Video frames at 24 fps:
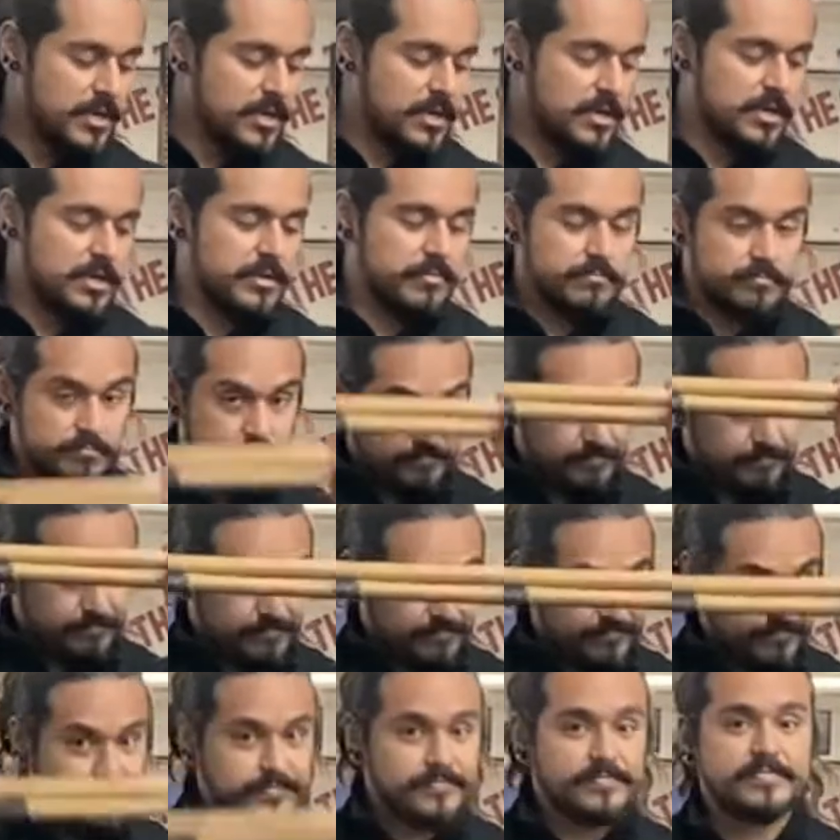Um,
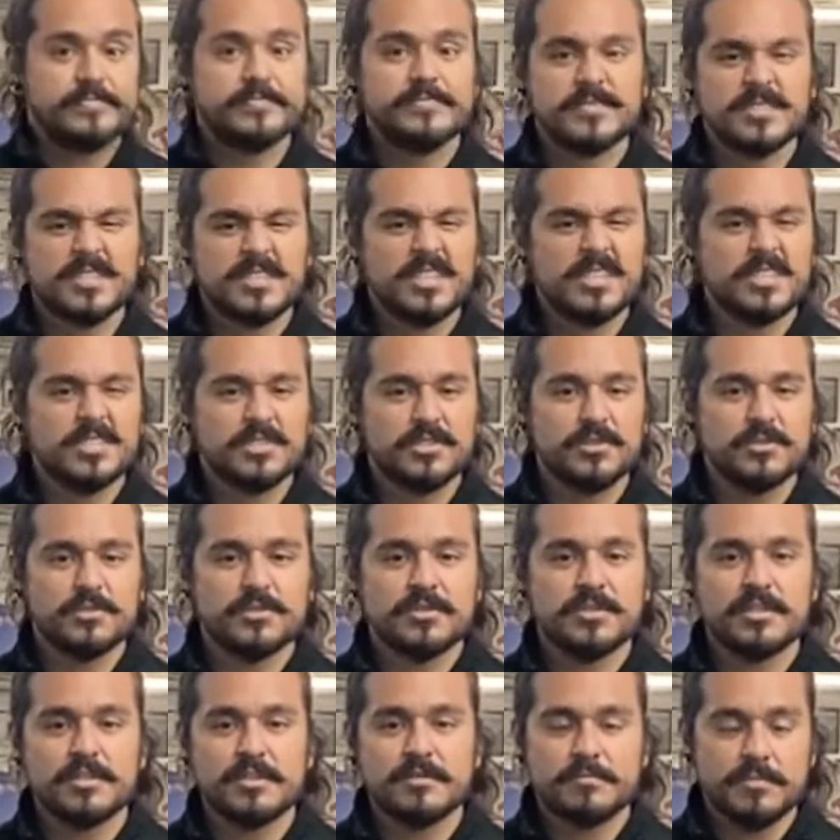sticks
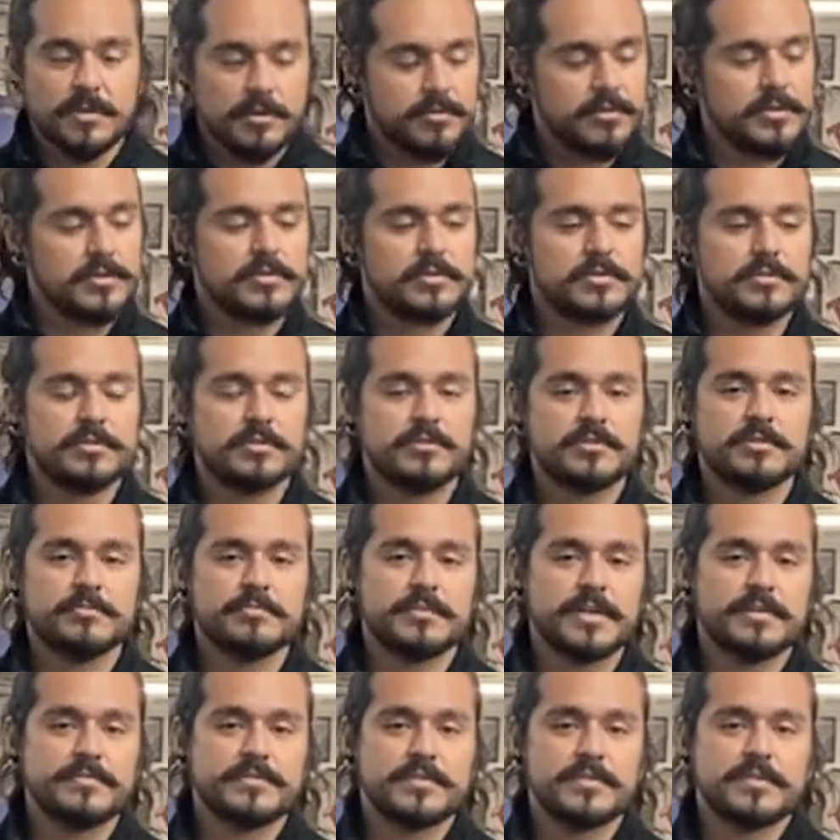usually, but we also do some
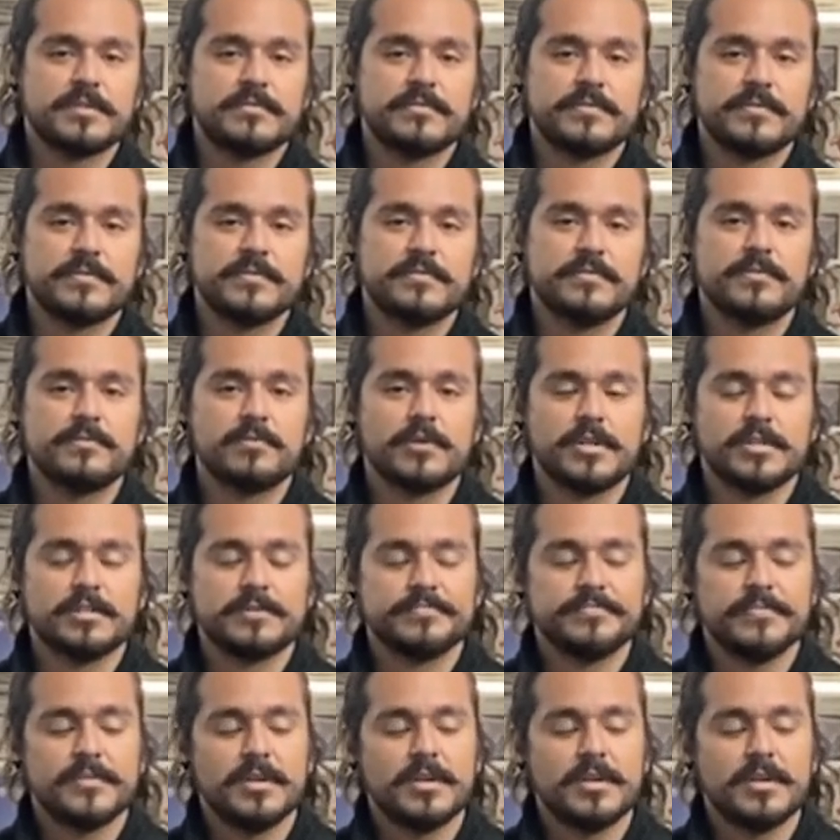knife stuff if you want to.